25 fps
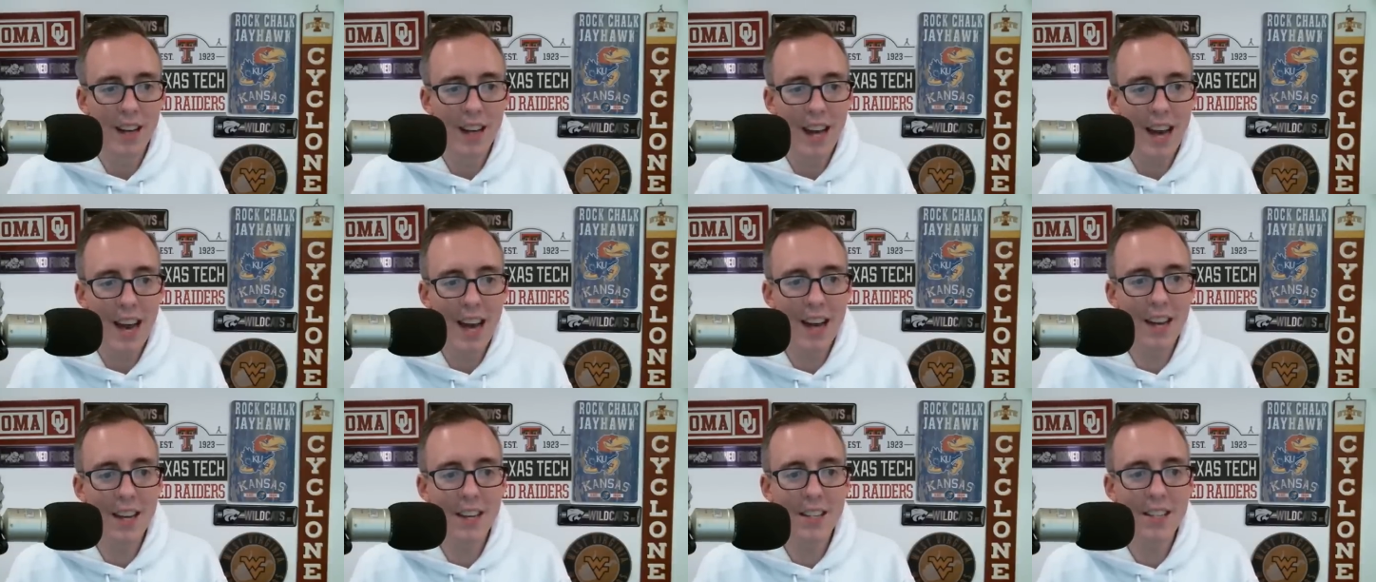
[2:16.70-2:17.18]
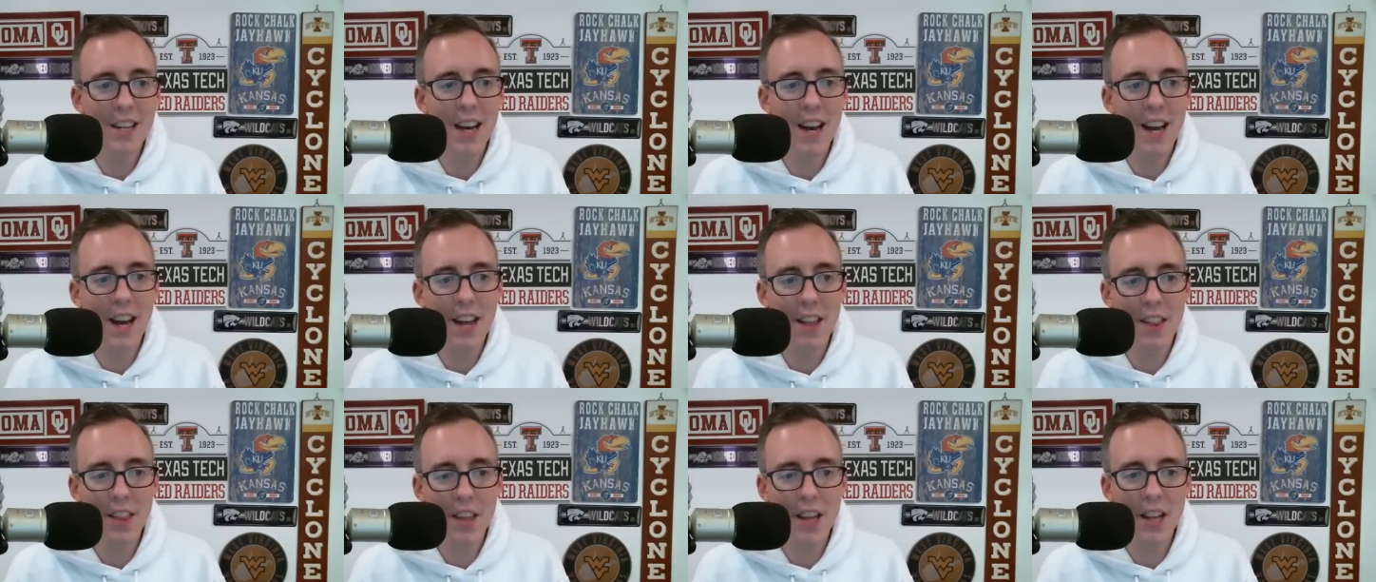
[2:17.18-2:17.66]
And he said,
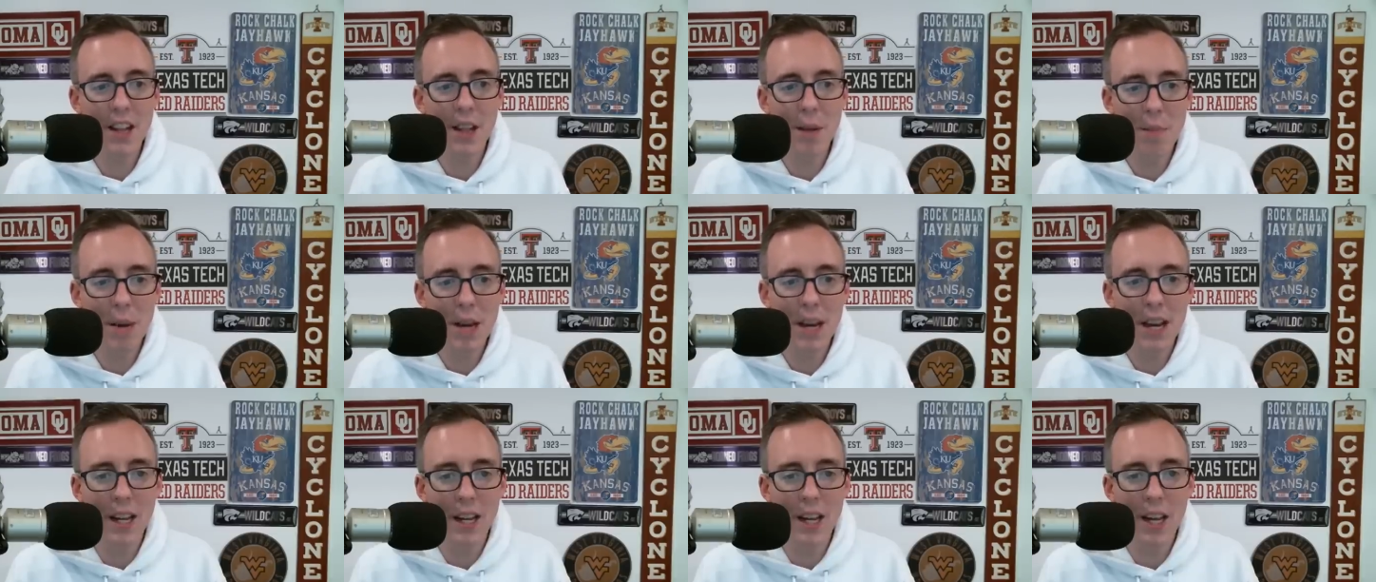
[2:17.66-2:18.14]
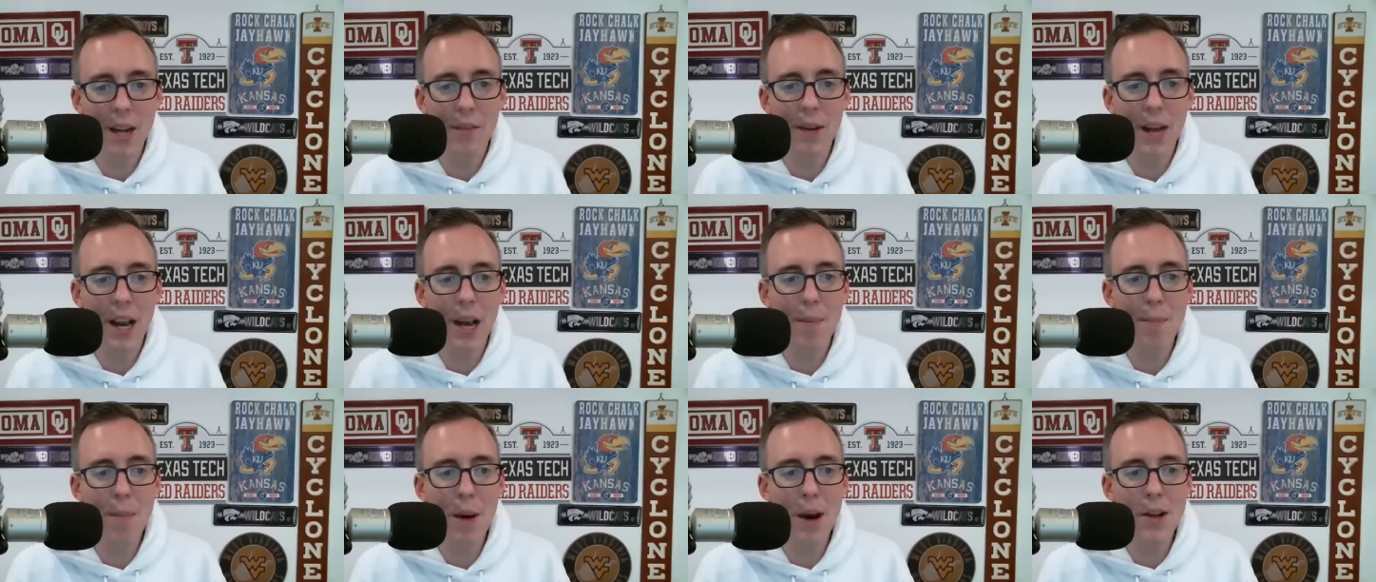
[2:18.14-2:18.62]
I think the meeting coming
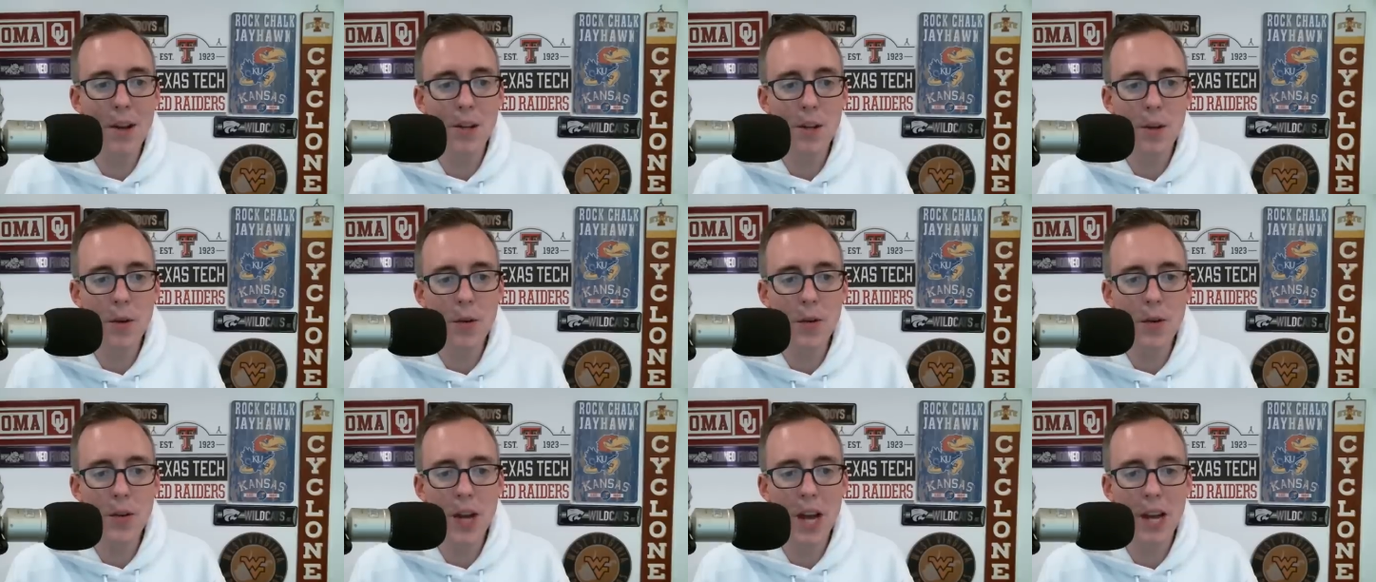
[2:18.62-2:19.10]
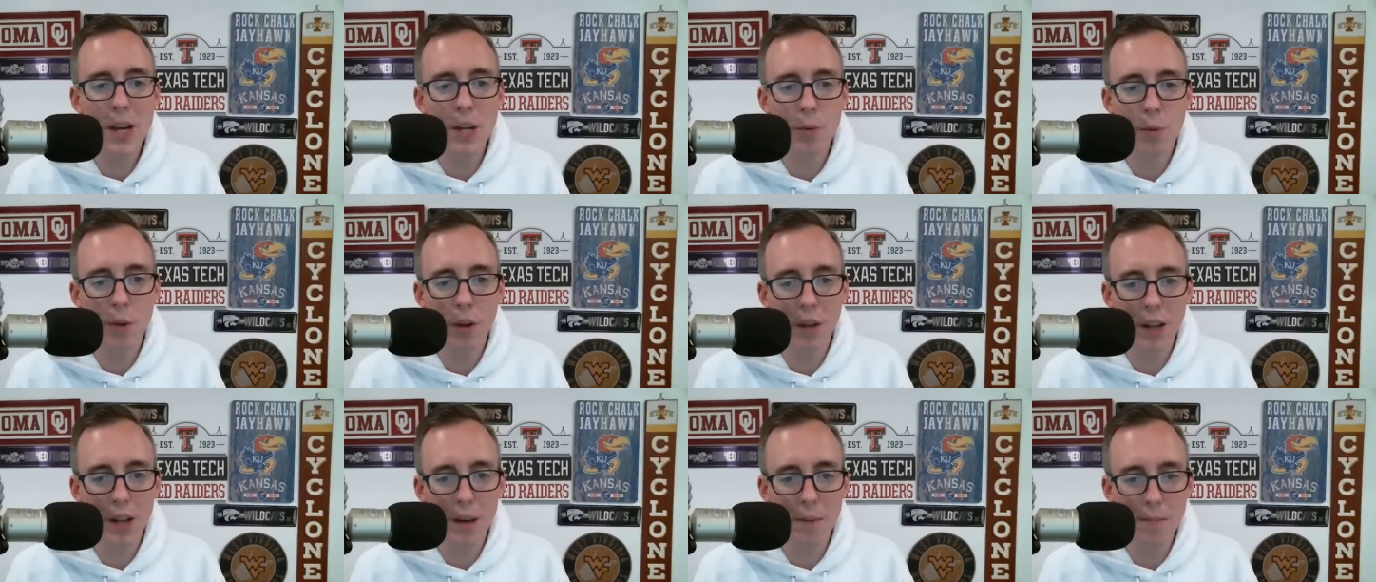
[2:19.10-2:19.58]
up on Tuesday is
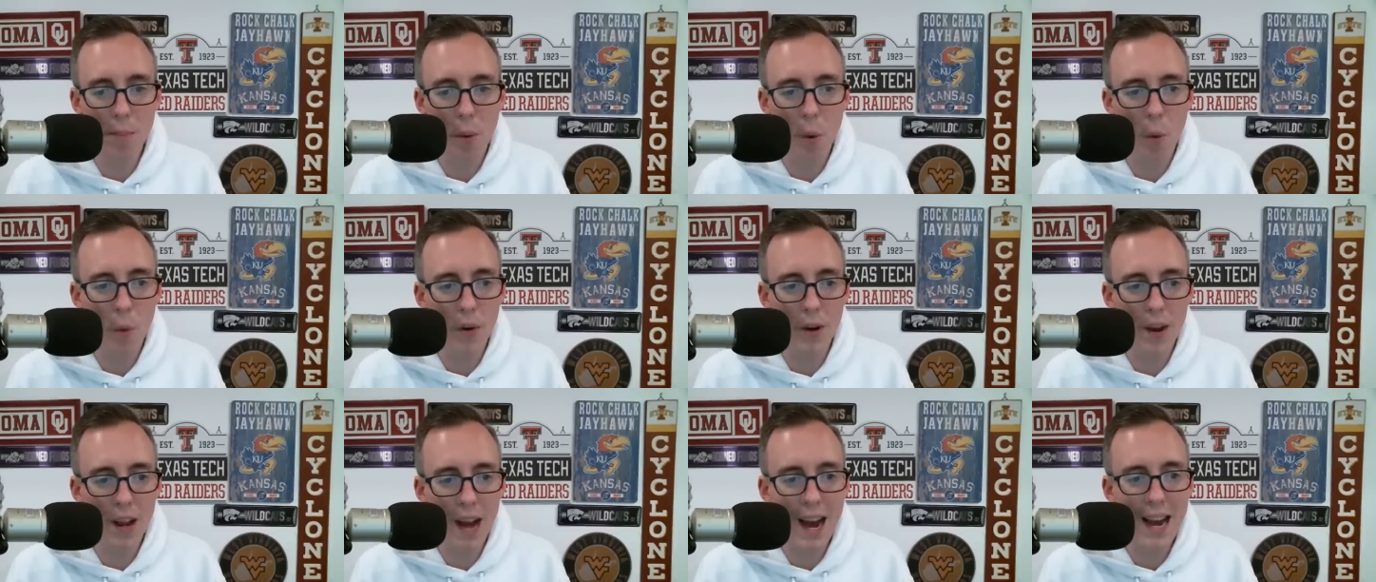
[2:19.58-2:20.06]
really important.